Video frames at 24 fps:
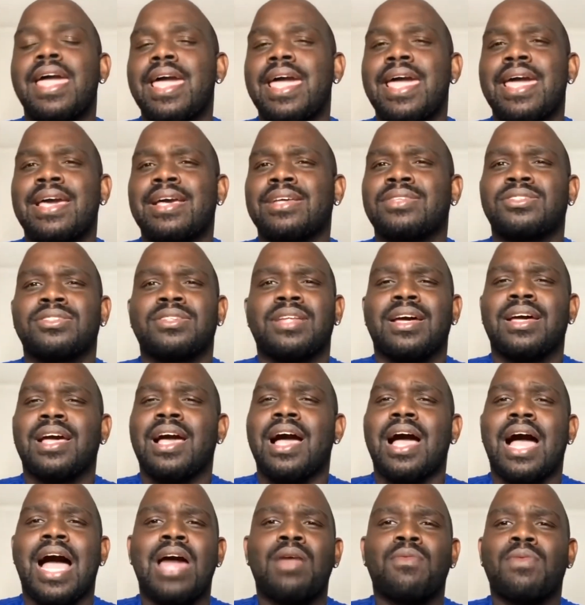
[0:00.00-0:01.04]
And she's like,
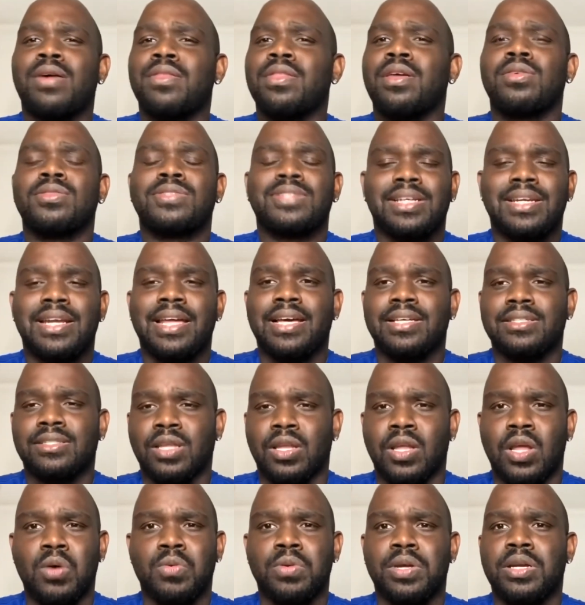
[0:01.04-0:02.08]
I'd rather go to the dance
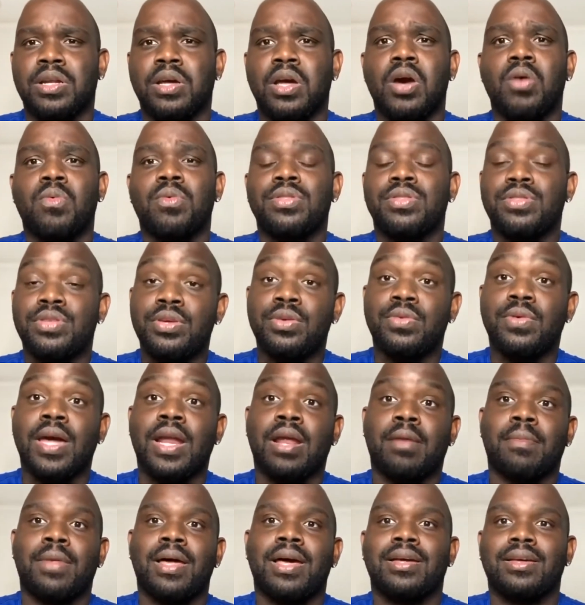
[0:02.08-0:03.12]
alone than to go with you. And
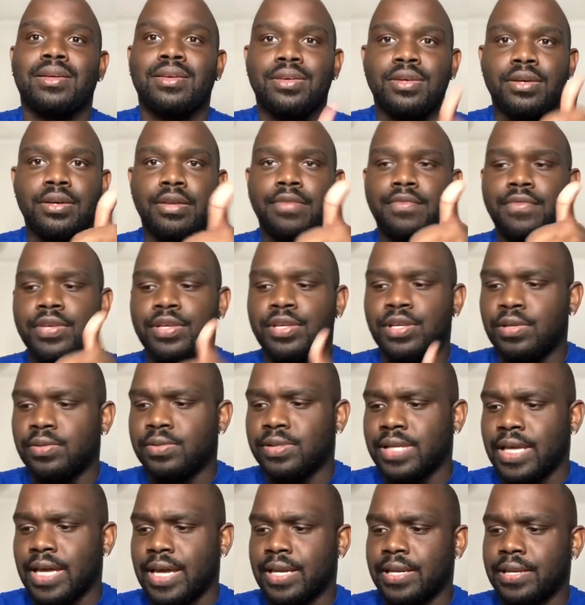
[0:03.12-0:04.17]
I'm like, good for you,
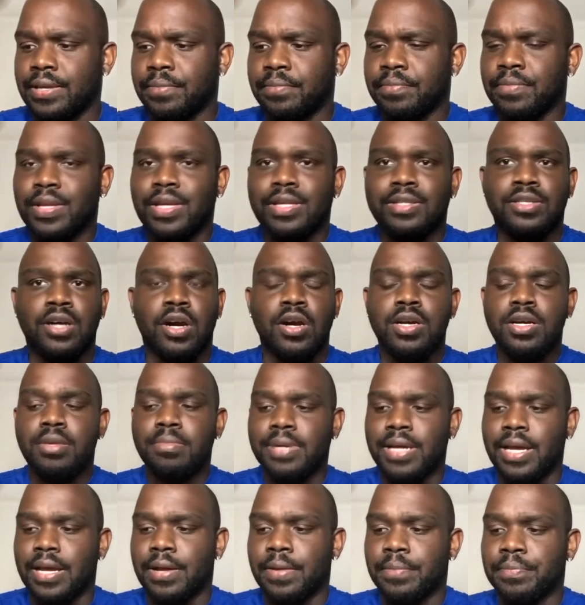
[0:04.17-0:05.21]
Sandy. Turn him
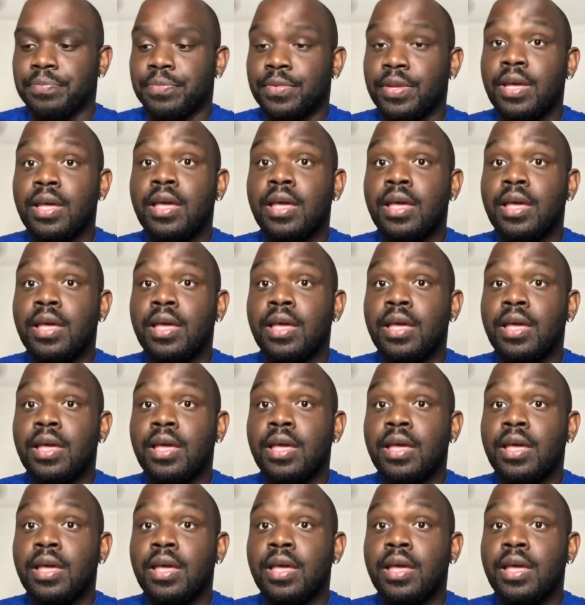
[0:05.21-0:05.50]
down.